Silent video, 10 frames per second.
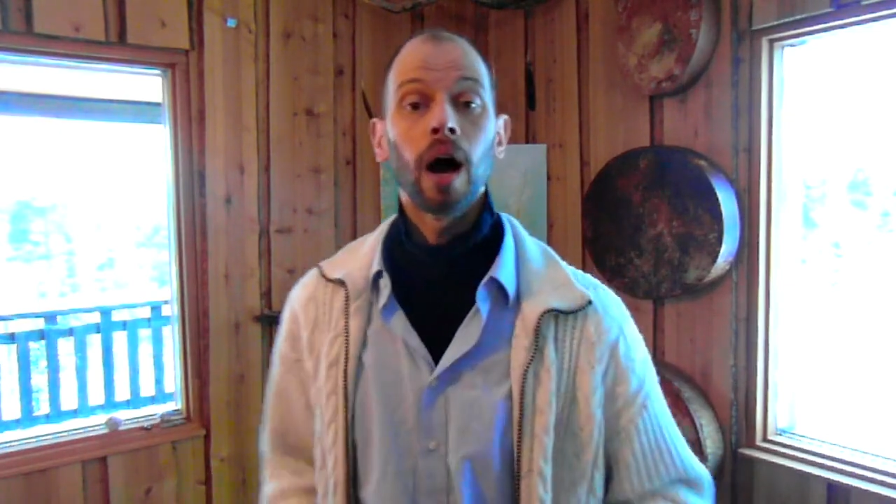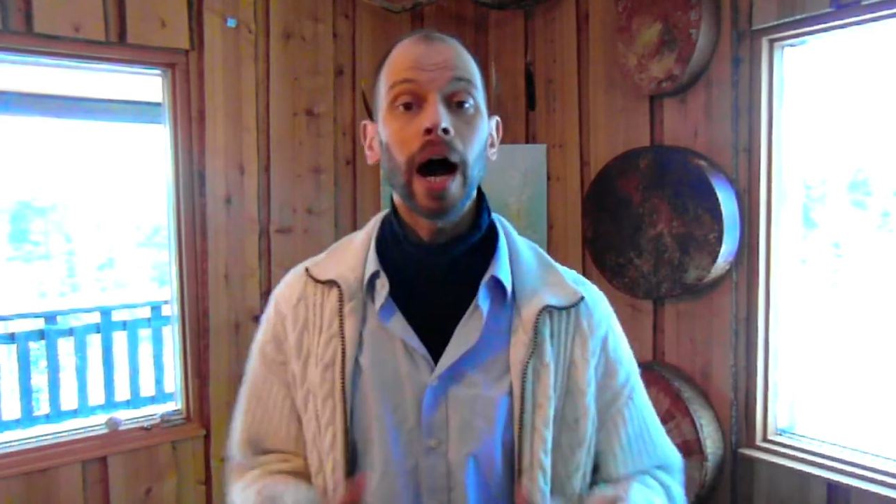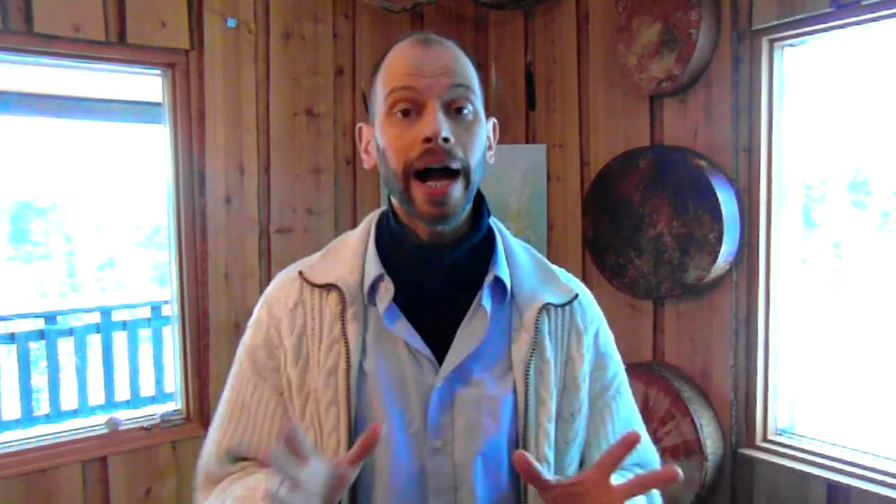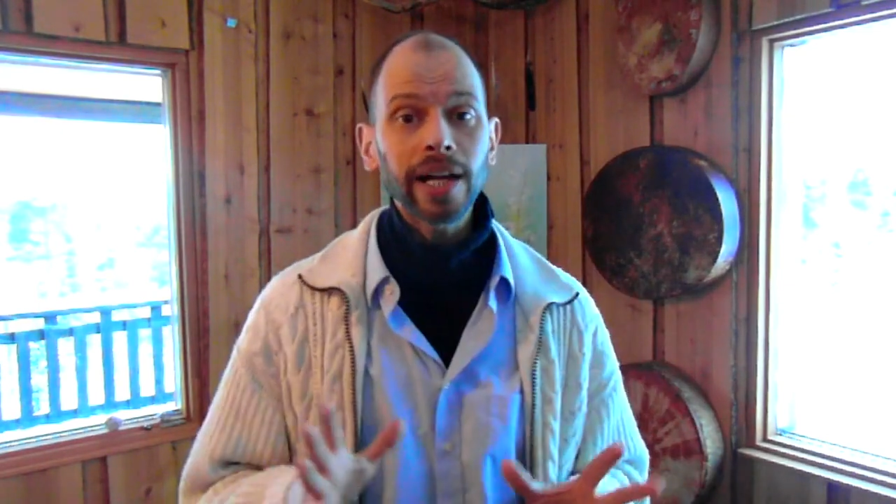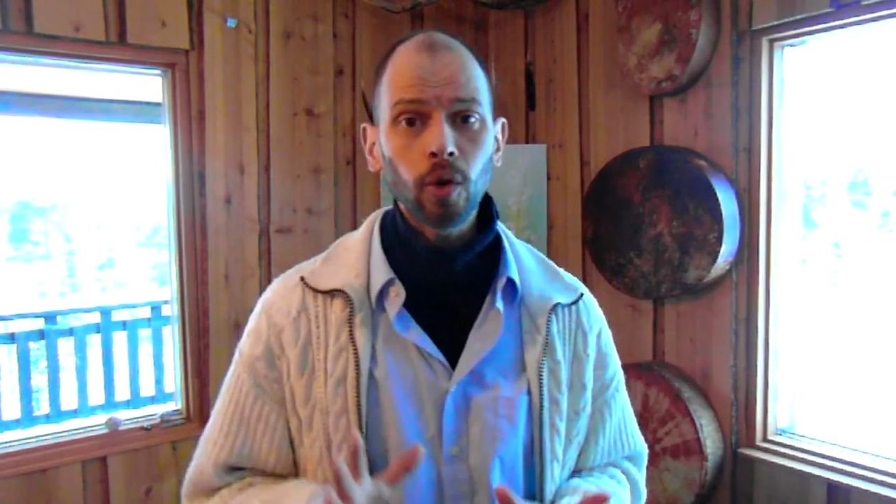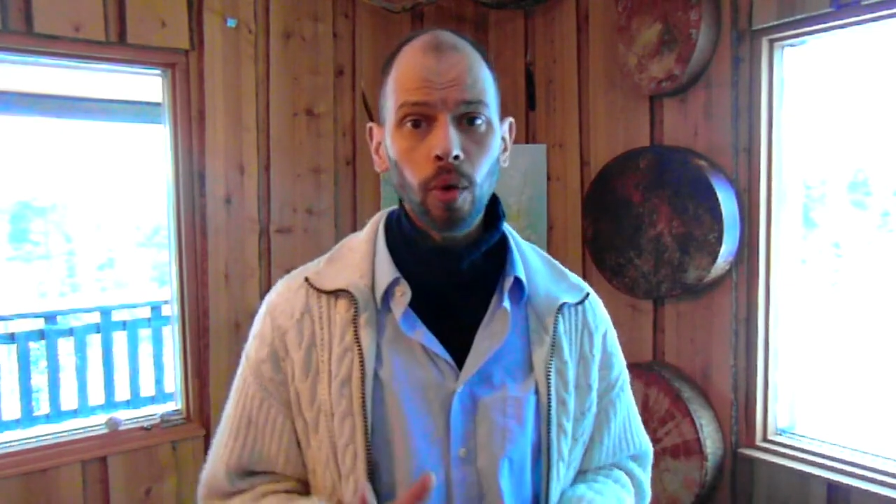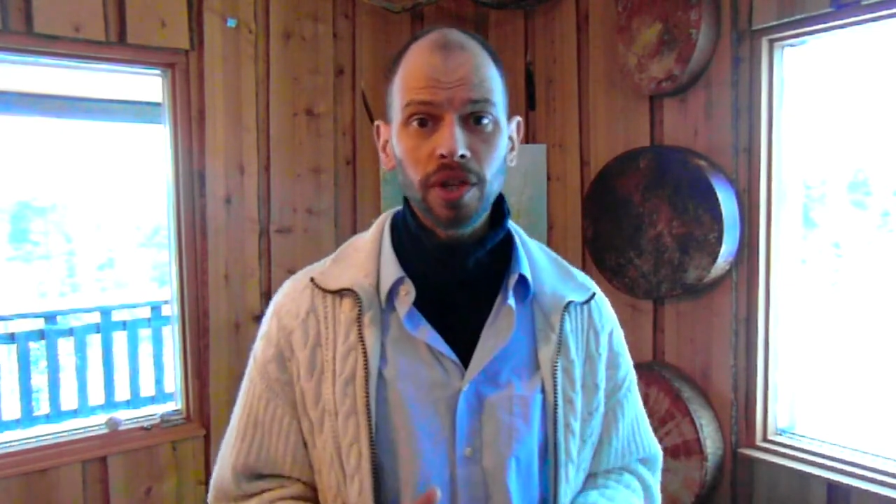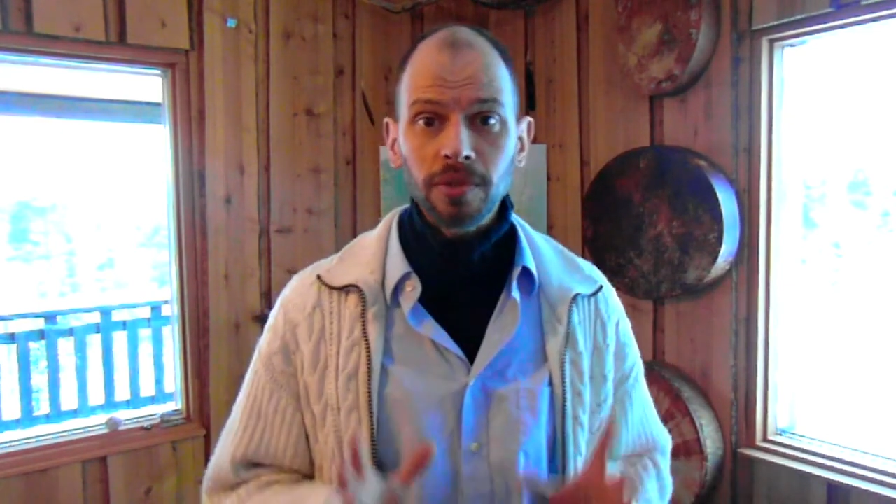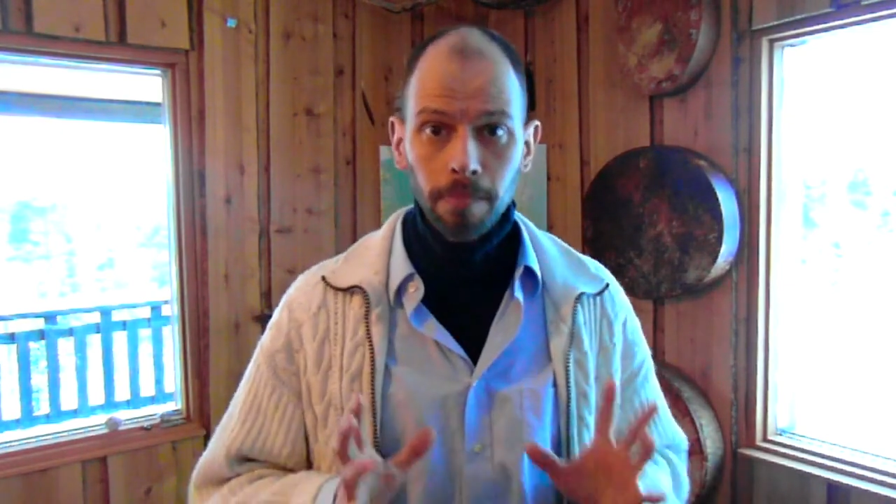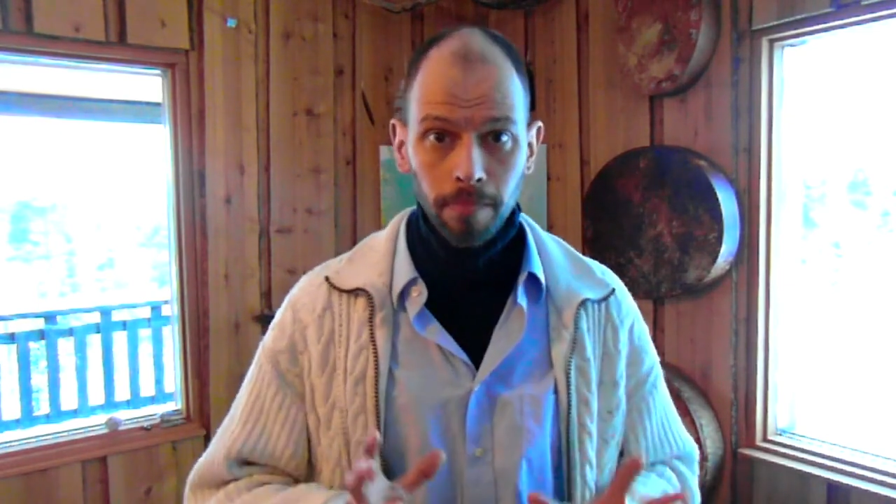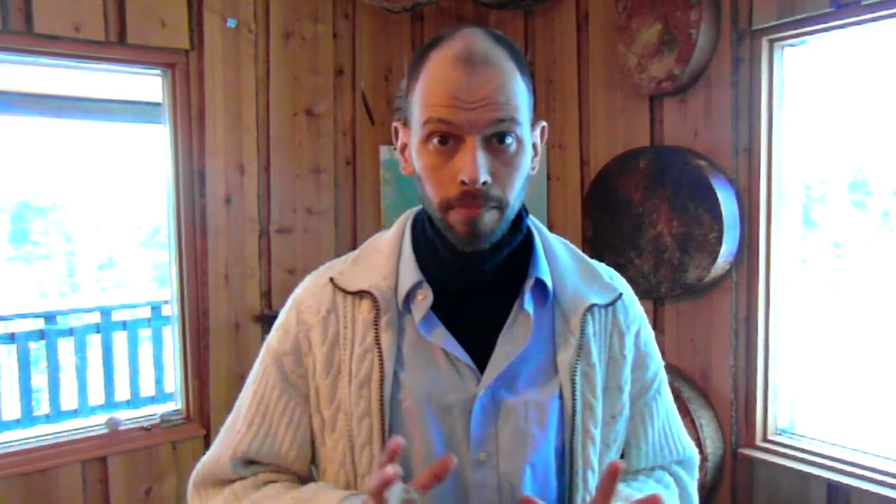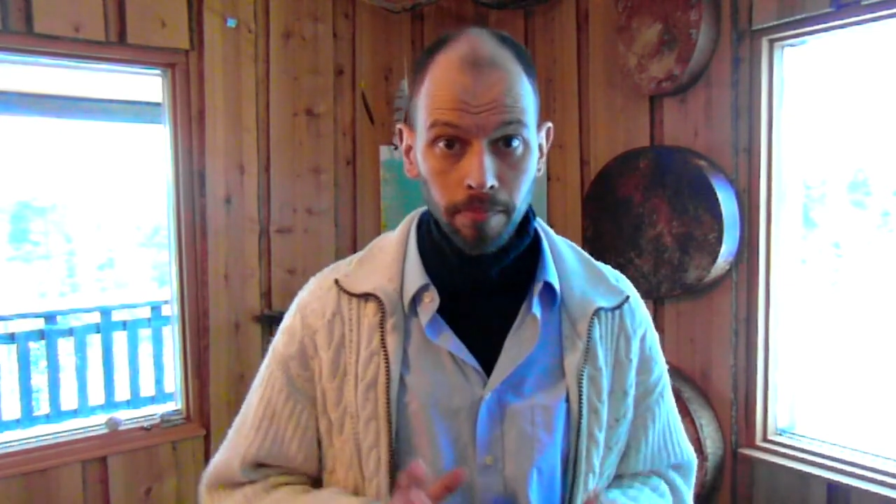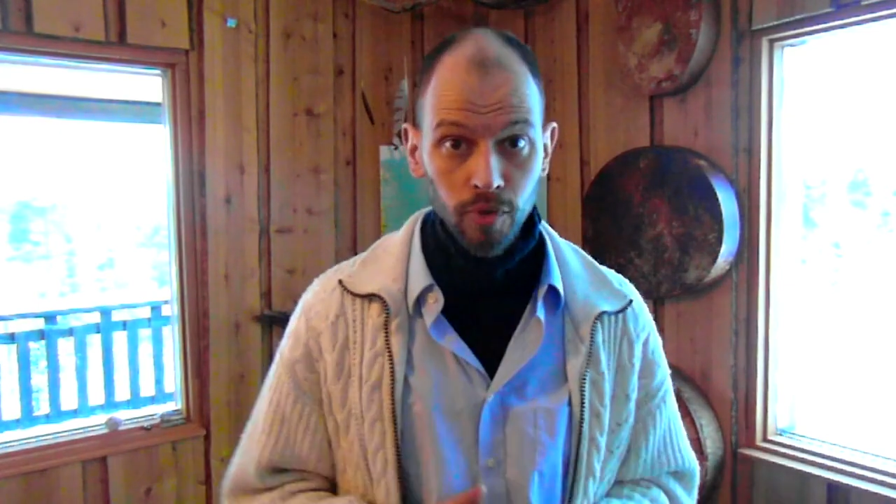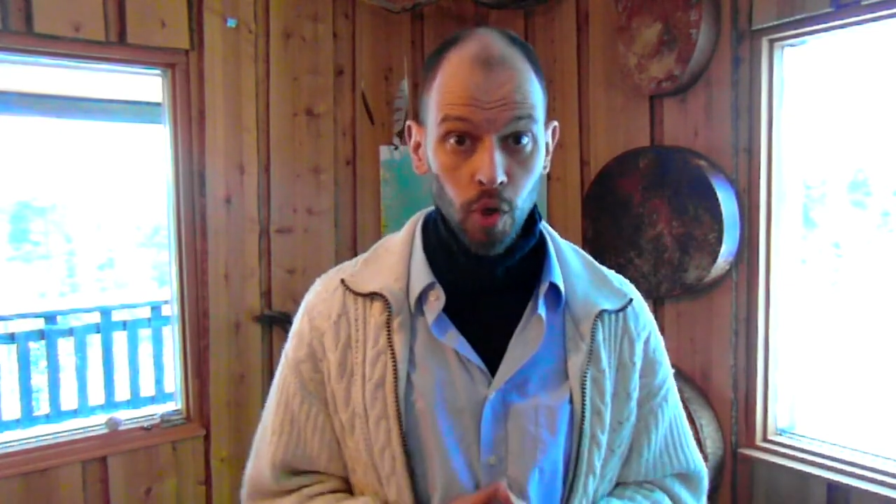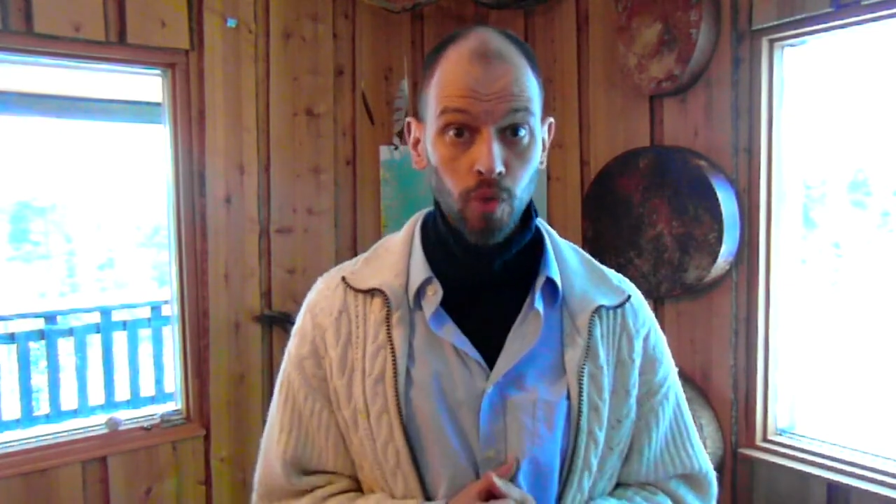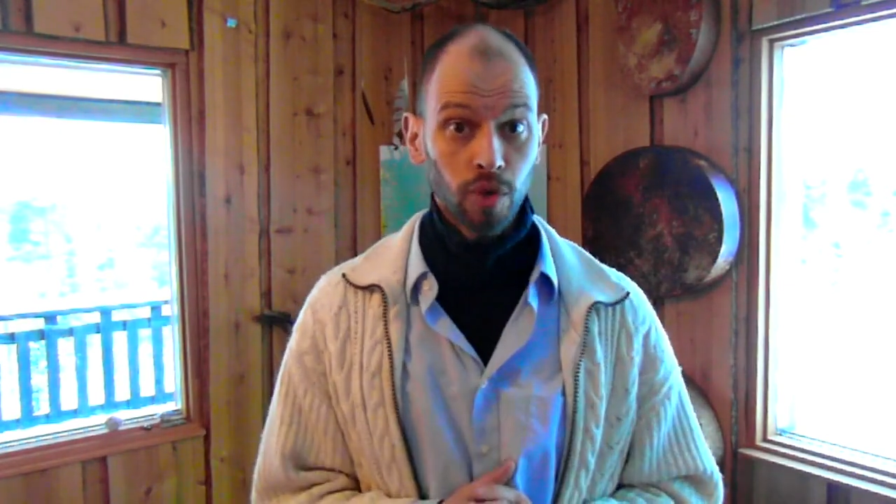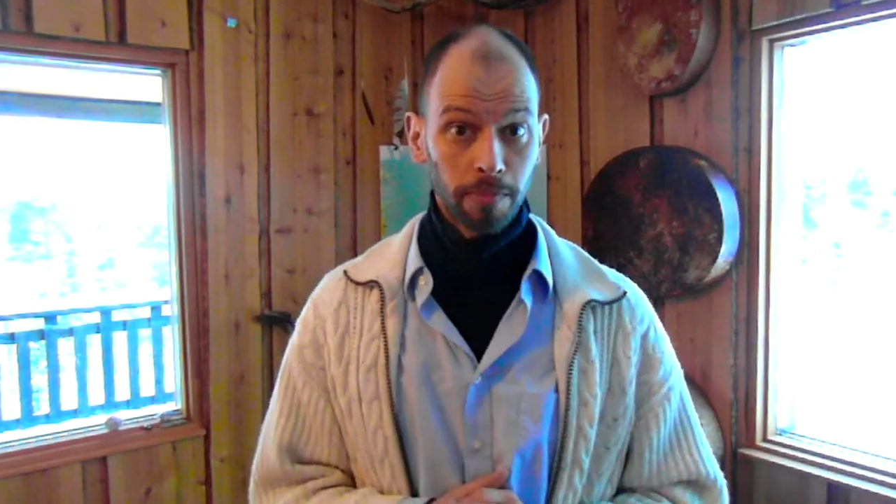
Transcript: I call this social